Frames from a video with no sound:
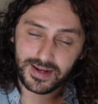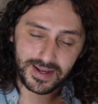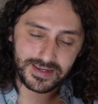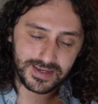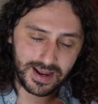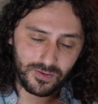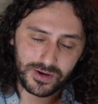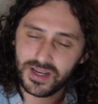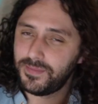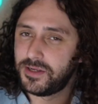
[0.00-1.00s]
Guys, I
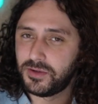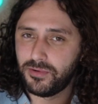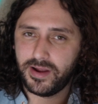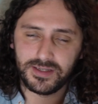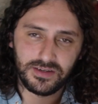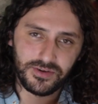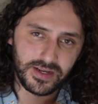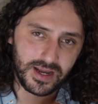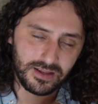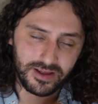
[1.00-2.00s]
would not be surprised if you
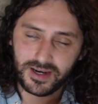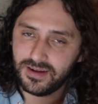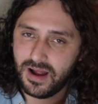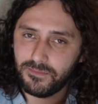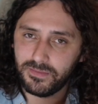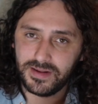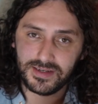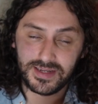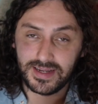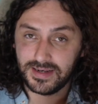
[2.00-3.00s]
got a lot of
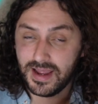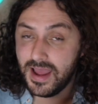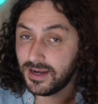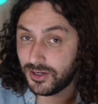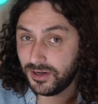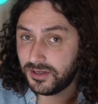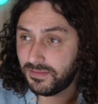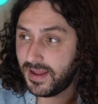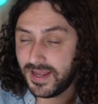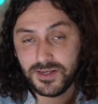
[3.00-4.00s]
compliments and turned
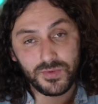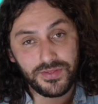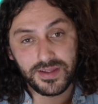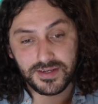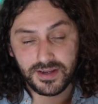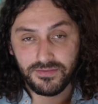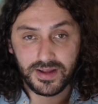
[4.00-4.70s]
some heads with this stuff,